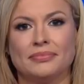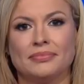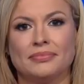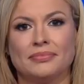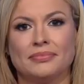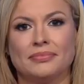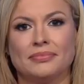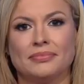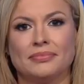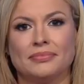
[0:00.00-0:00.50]

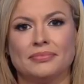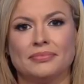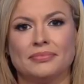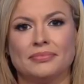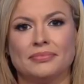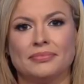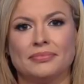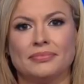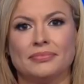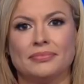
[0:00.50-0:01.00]

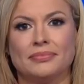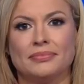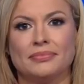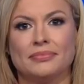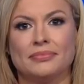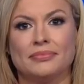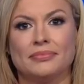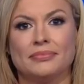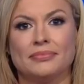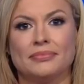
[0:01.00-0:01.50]

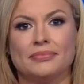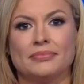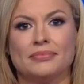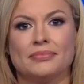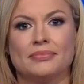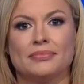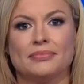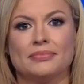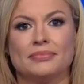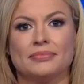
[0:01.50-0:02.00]

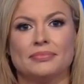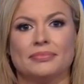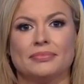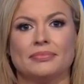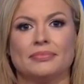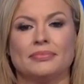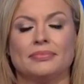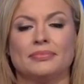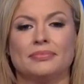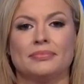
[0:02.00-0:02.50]

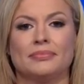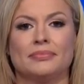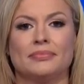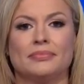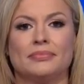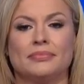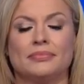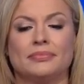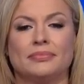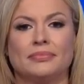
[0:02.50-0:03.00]

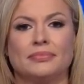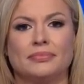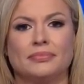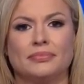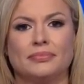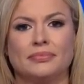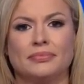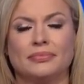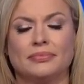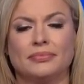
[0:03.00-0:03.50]

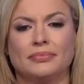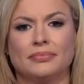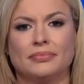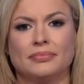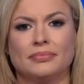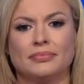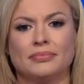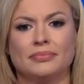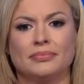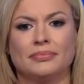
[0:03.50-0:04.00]

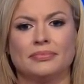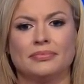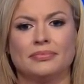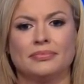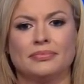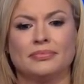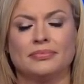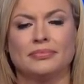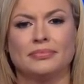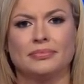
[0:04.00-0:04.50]

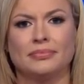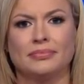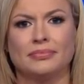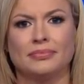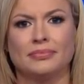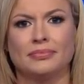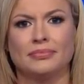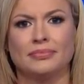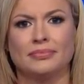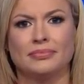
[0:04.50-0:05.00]

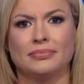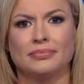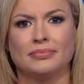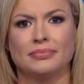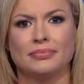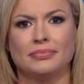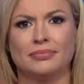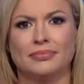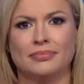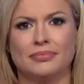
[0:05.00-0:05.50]

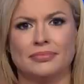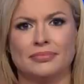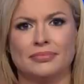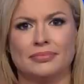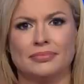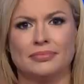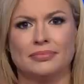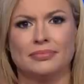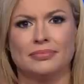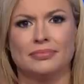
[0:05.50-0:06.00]

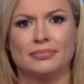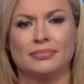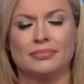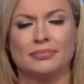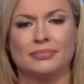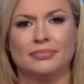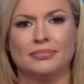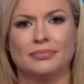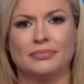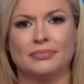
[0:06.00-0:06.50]

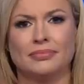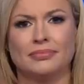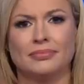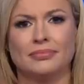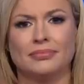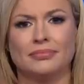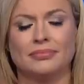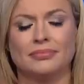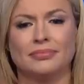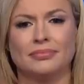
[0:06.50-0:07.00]

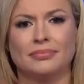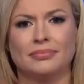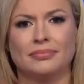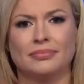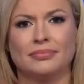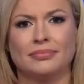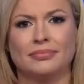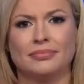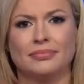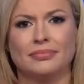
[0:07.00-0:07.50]

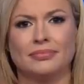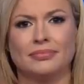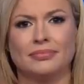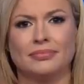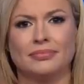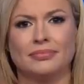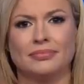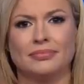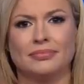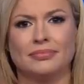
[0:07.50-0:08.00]

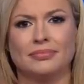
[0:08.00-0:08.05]
This person isn't speaking.